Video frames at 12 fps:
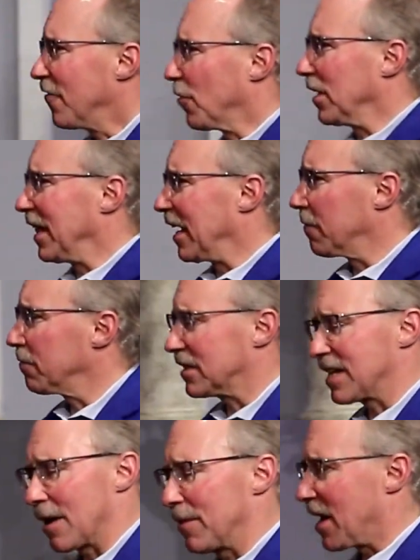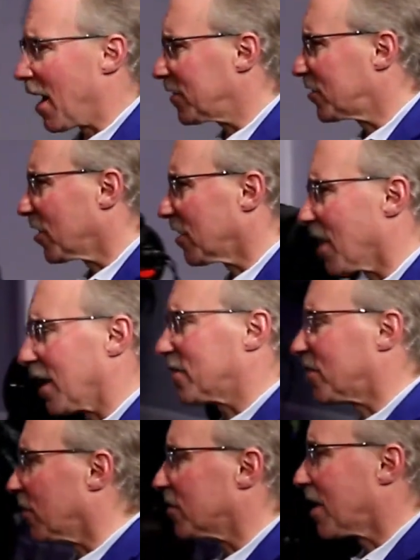if we let Him, it's got to be God's turn.
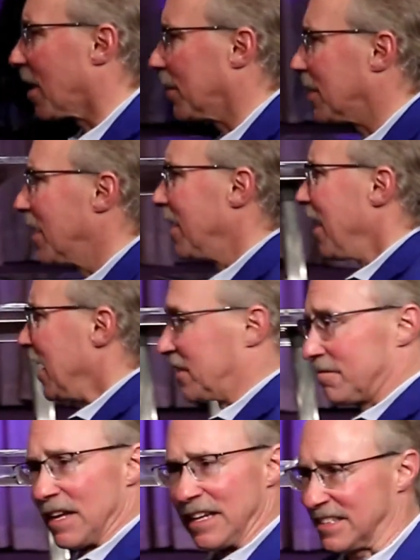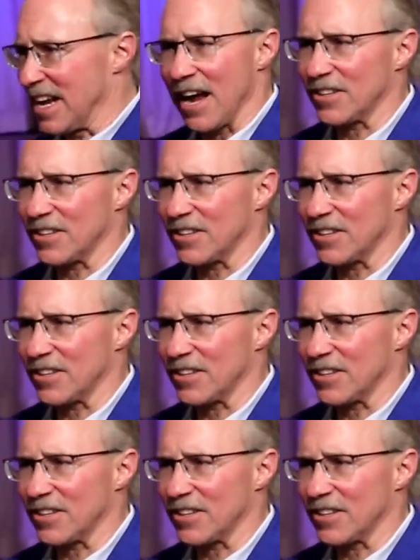God's turn's coming. It's, it's